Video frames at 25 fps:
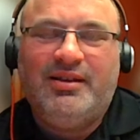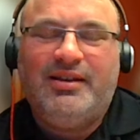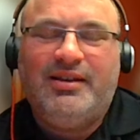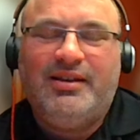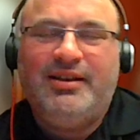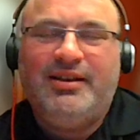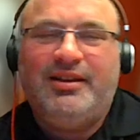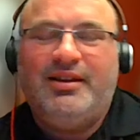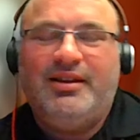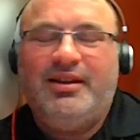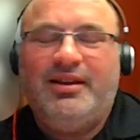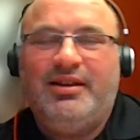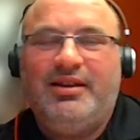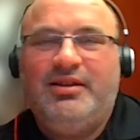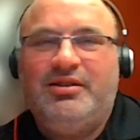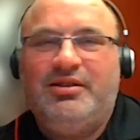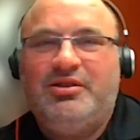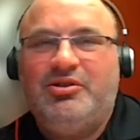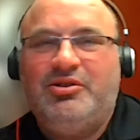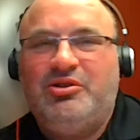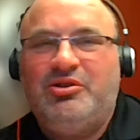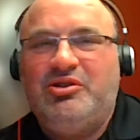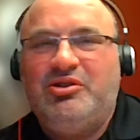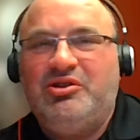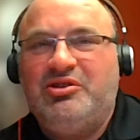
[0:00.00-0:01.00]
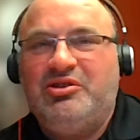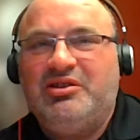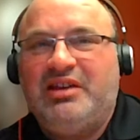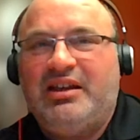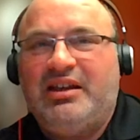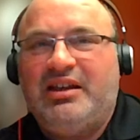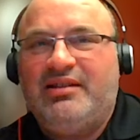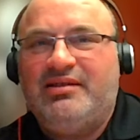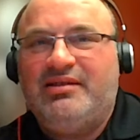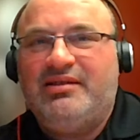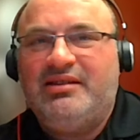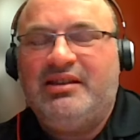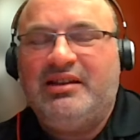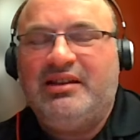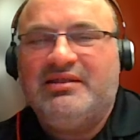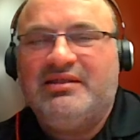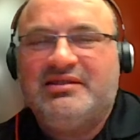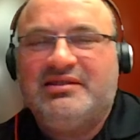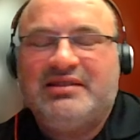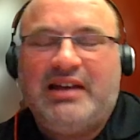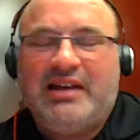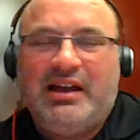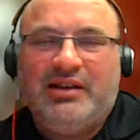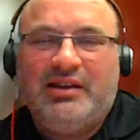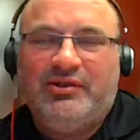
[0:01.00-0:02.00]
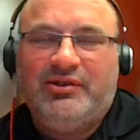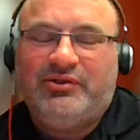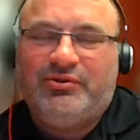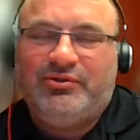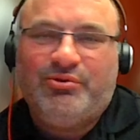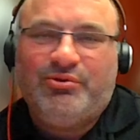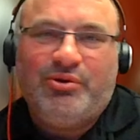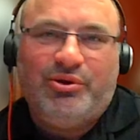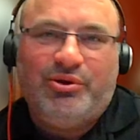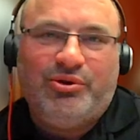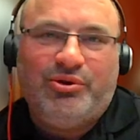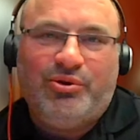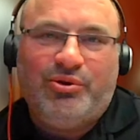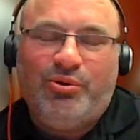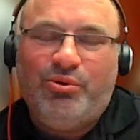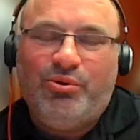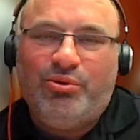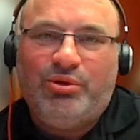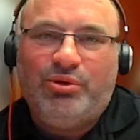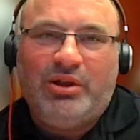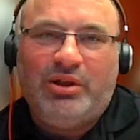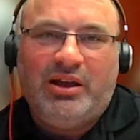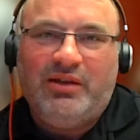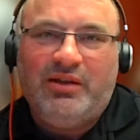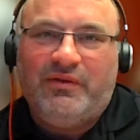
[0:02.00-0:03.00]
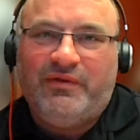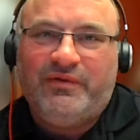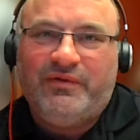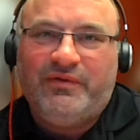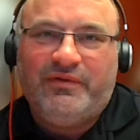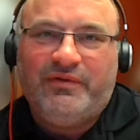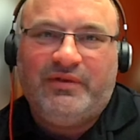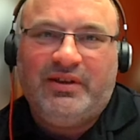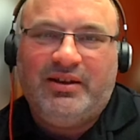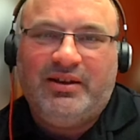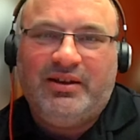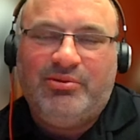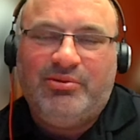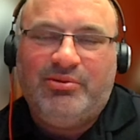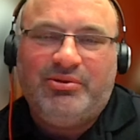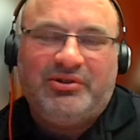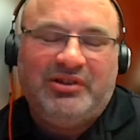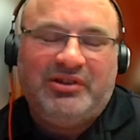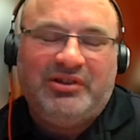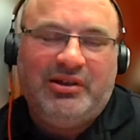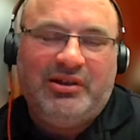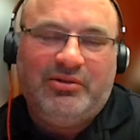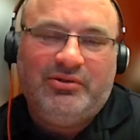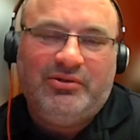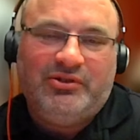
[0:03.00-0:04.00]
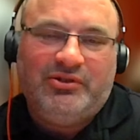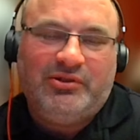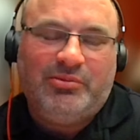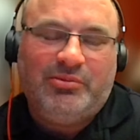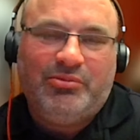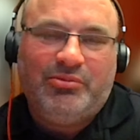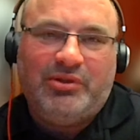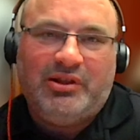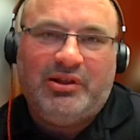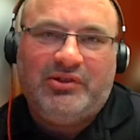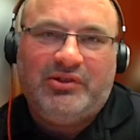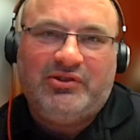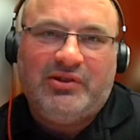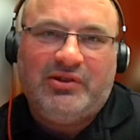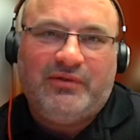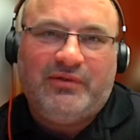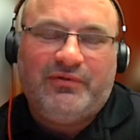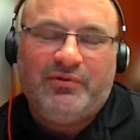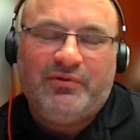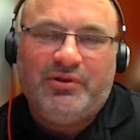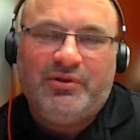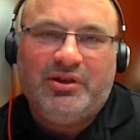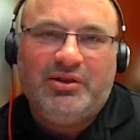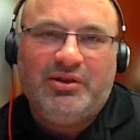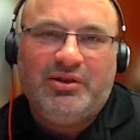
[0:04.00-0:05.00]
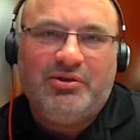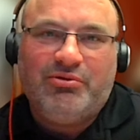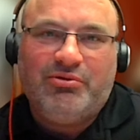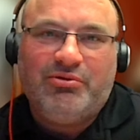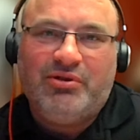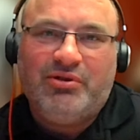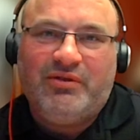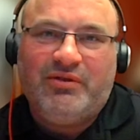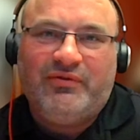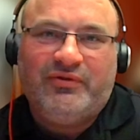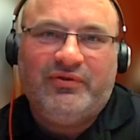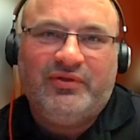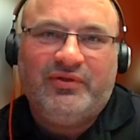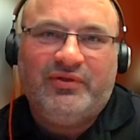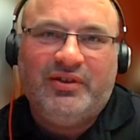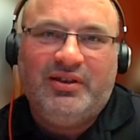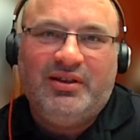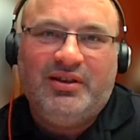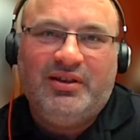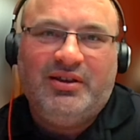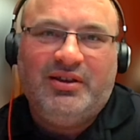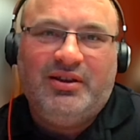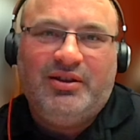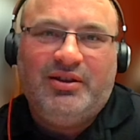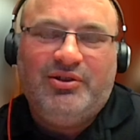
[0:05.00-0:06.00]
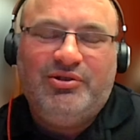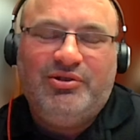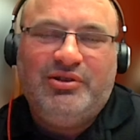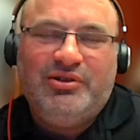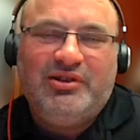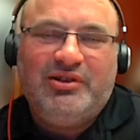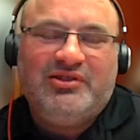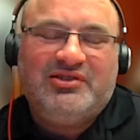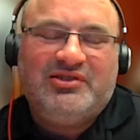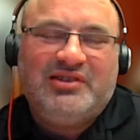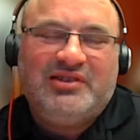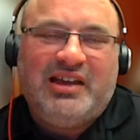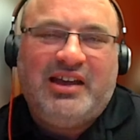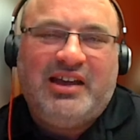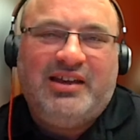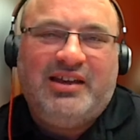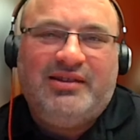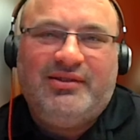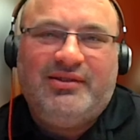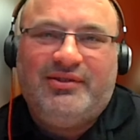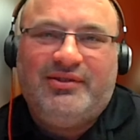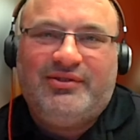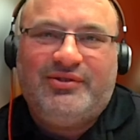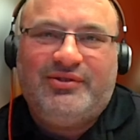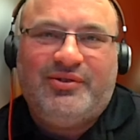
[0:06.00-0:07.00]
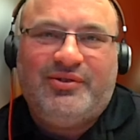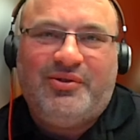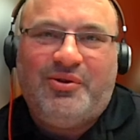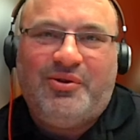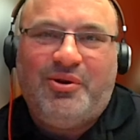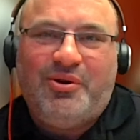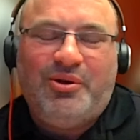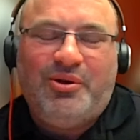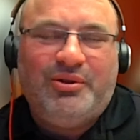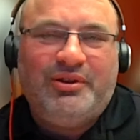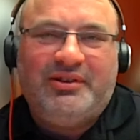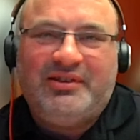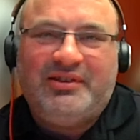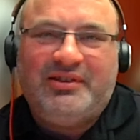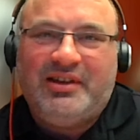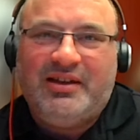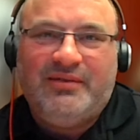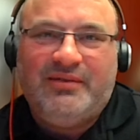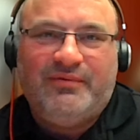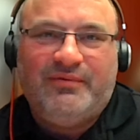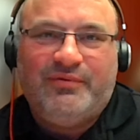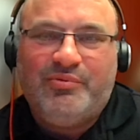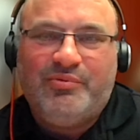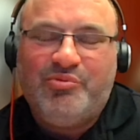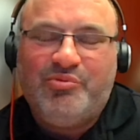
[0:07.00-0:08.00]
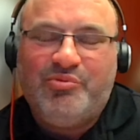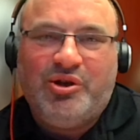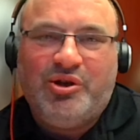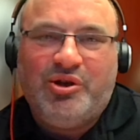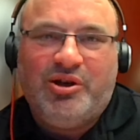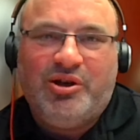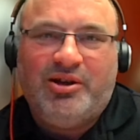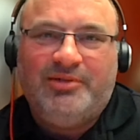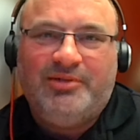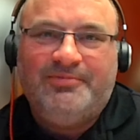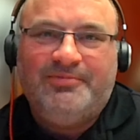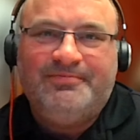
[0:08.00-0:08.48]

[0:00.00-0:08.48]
and and you you get you get signs throughout your whole life i, I would tell someone that's suffering in grief you get signs all the time from god